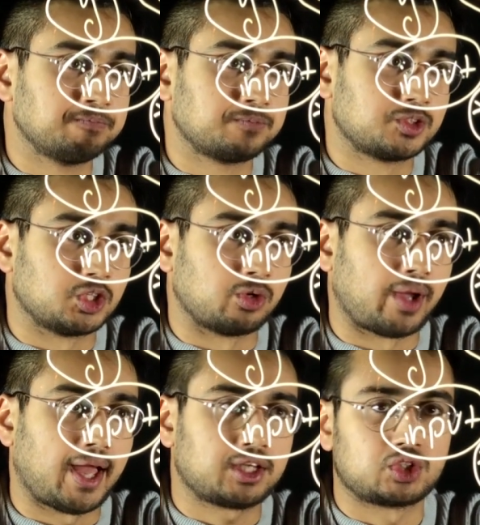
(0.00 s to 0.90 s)
So
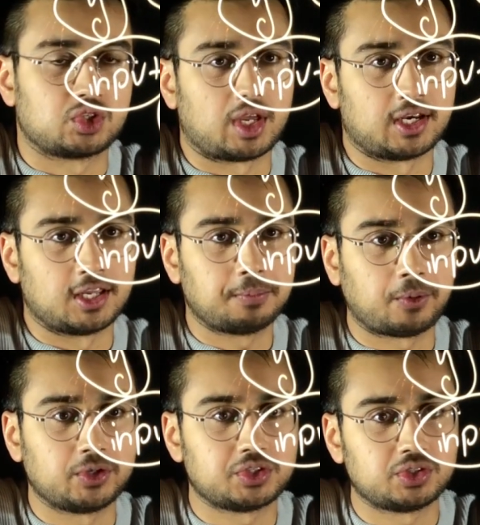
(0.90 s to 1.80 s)
x and
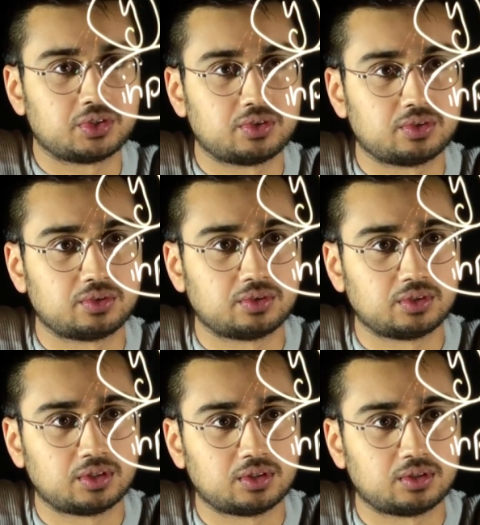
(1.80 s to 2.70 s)
input
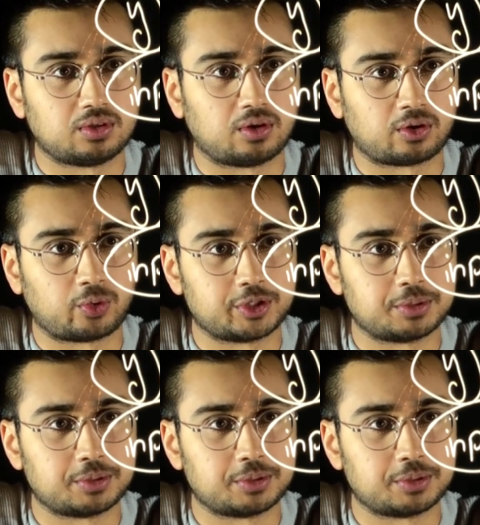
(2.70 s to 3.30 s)
are going to